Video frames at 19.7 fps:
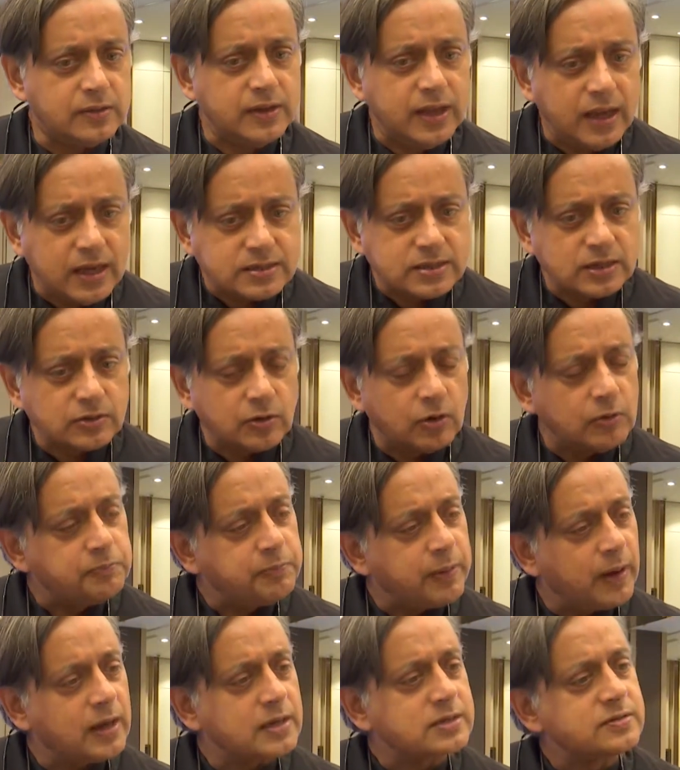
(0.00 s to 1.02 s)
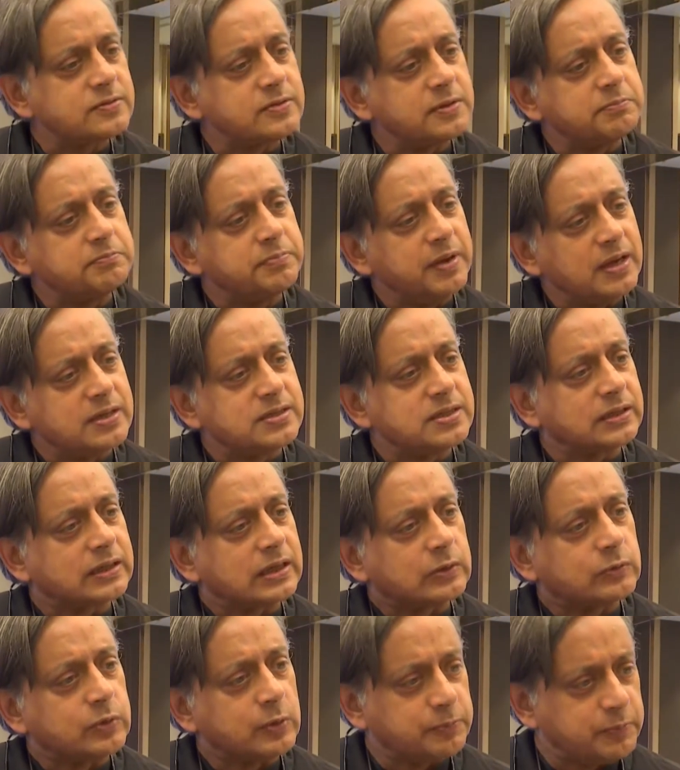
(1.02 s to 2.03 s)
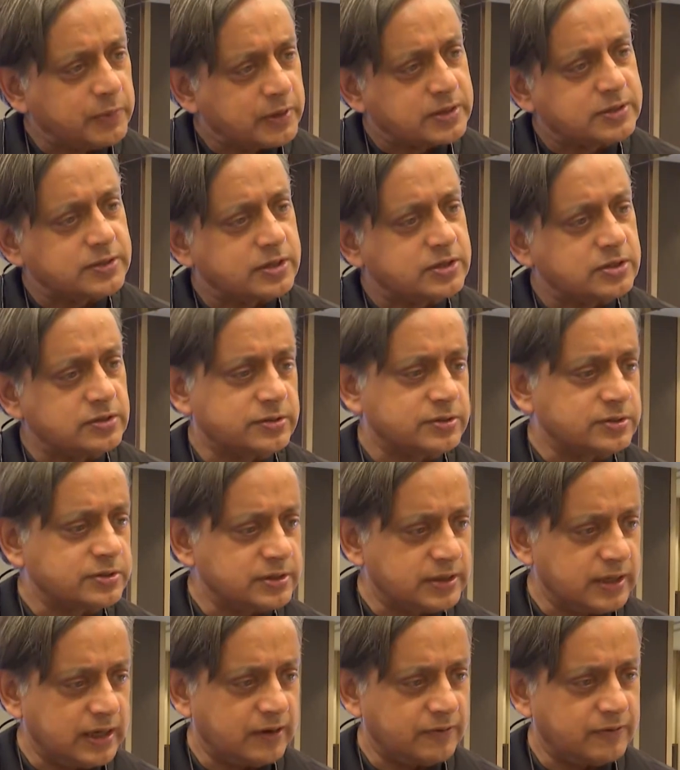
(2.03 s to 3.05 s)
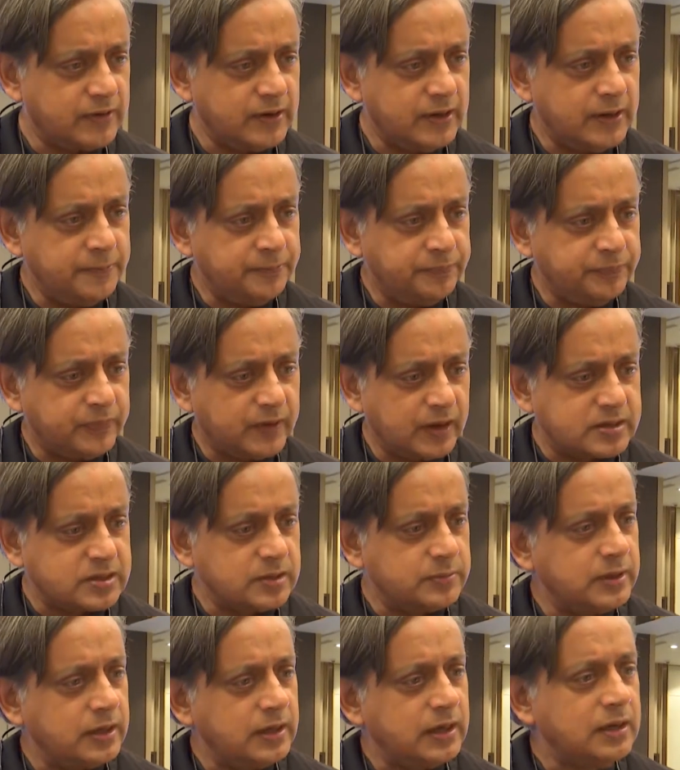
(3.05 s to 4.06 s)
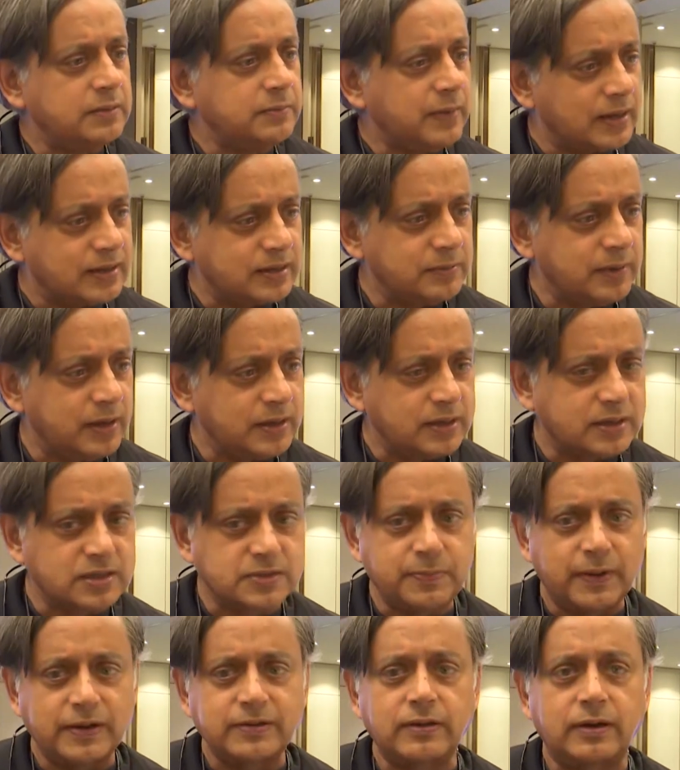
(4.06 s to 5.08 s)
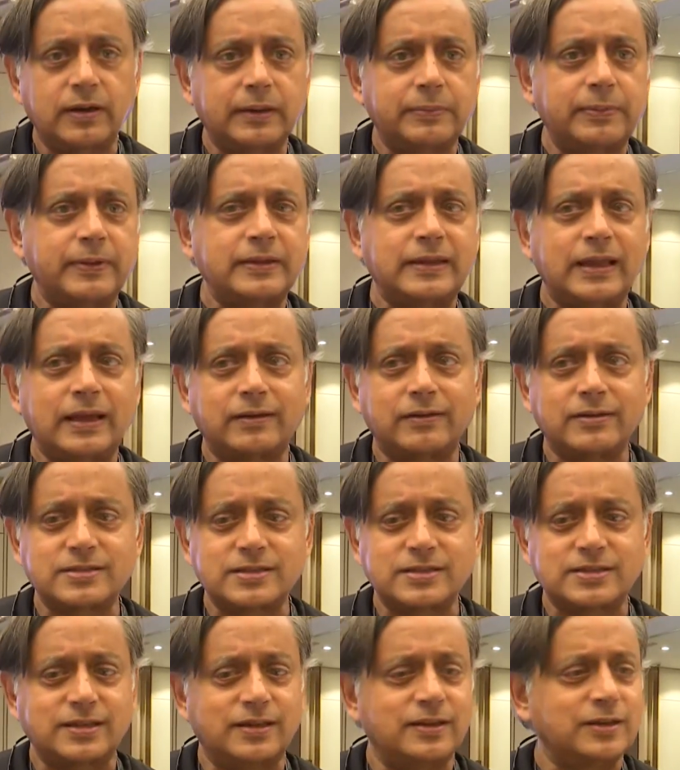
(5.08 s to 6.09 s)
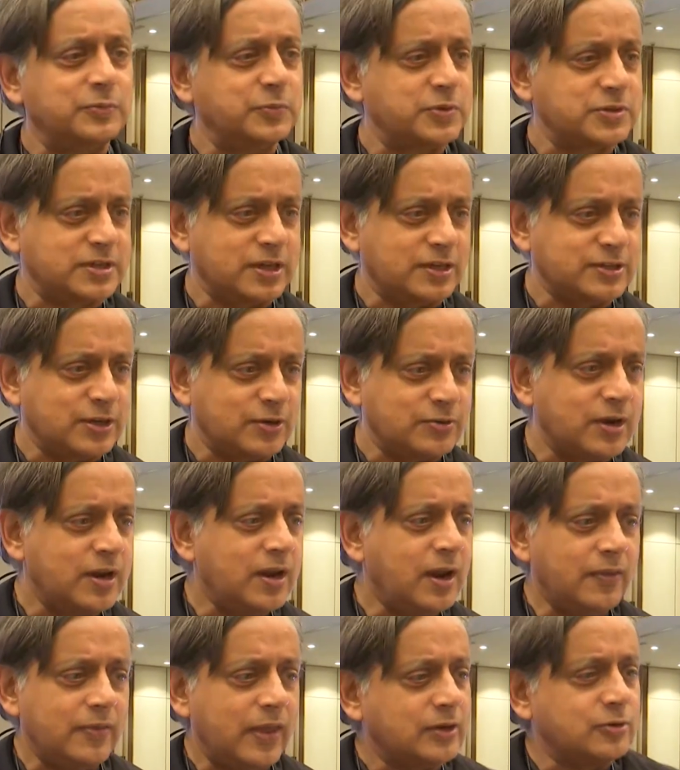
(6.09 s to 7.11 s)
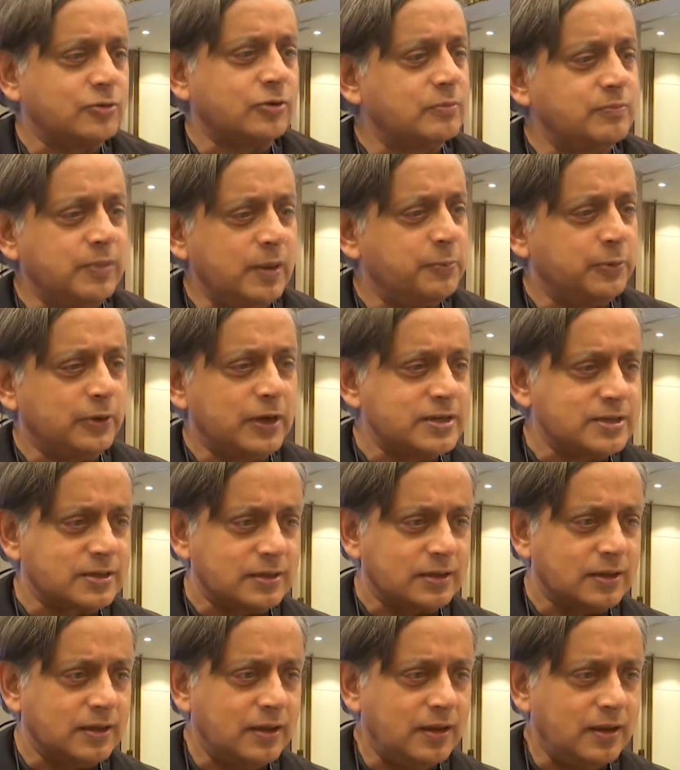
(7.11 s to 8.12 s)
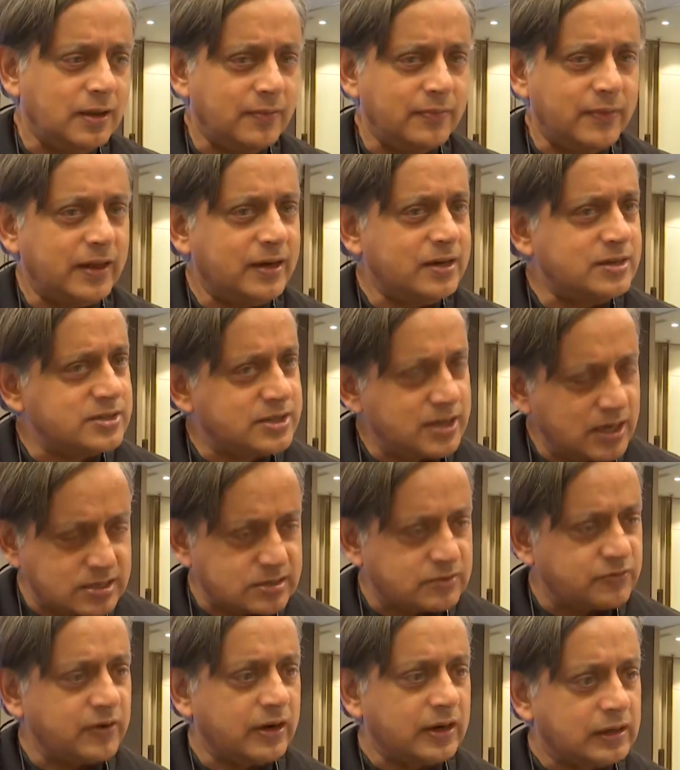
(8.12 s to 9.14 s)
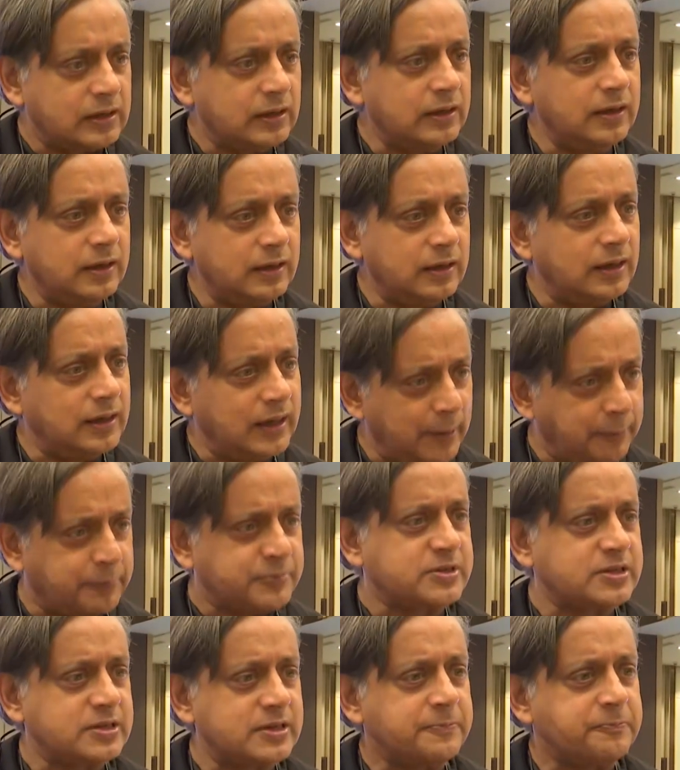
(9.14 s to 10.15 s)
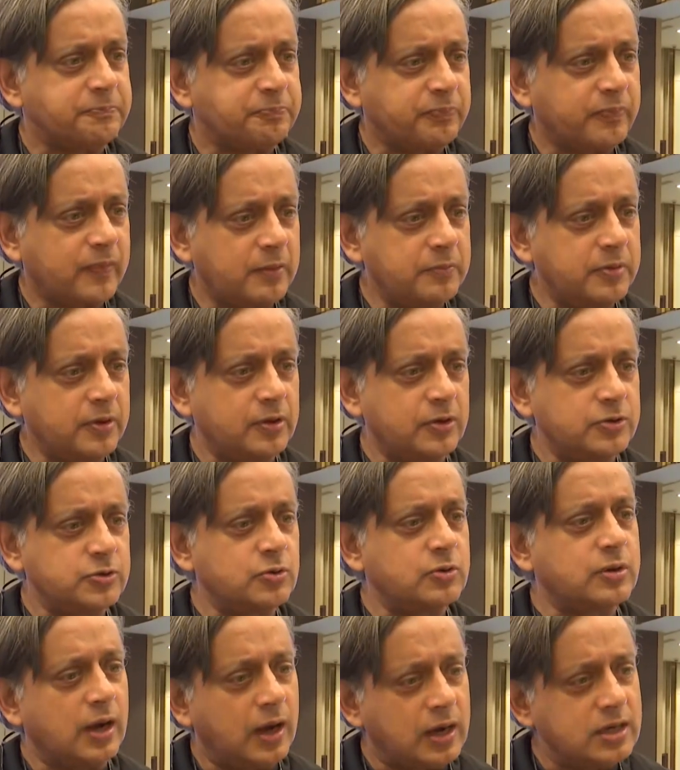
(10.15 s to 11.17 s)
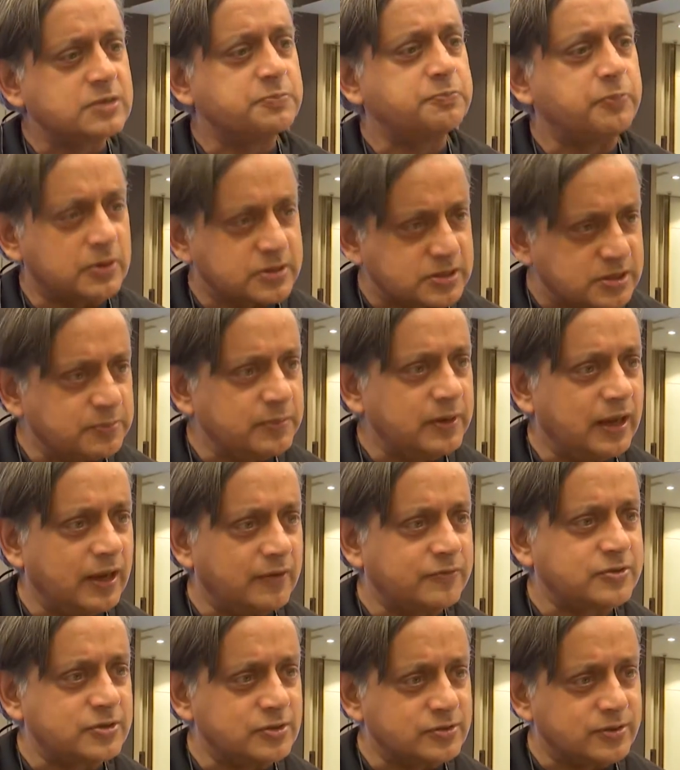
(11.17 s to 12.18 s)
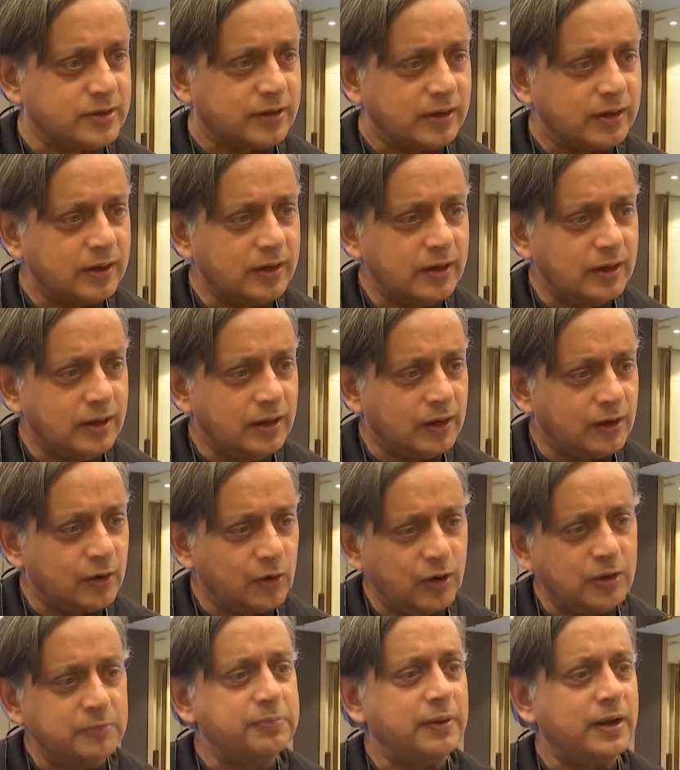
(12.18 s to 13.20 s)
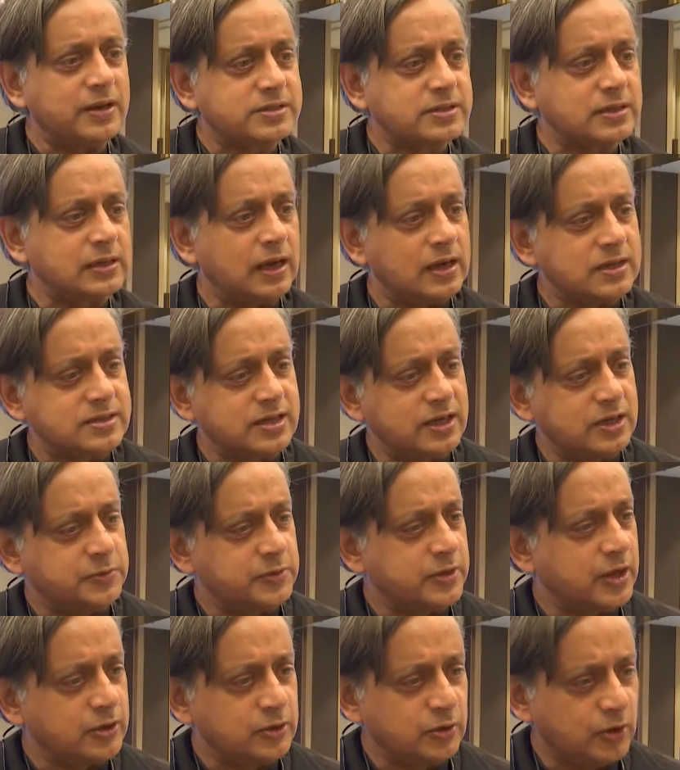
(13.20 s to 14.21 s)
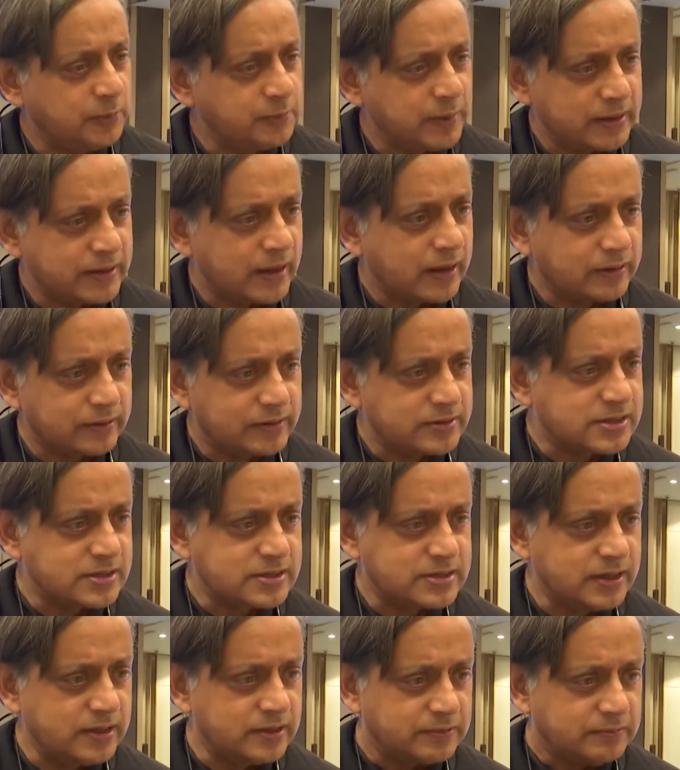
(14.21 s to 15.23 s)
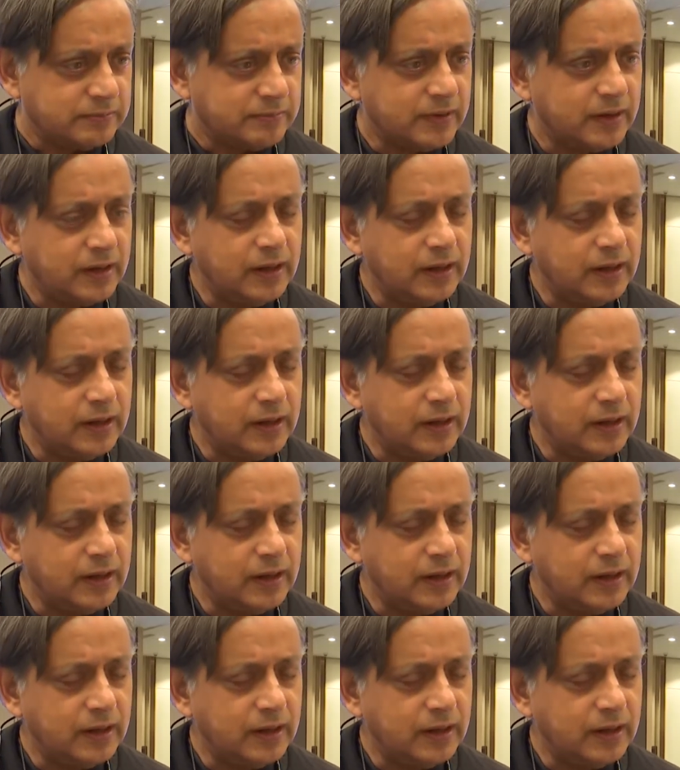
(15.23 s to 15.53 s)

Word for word: These are all parts of the basic equipment the children should have. Similarly, in mathematics, Pythagoras' theorem was cut out. That couldn't be political that is just frankly inept because you can't possibly have children going past class 8 without knowing Pythagoras' theorem.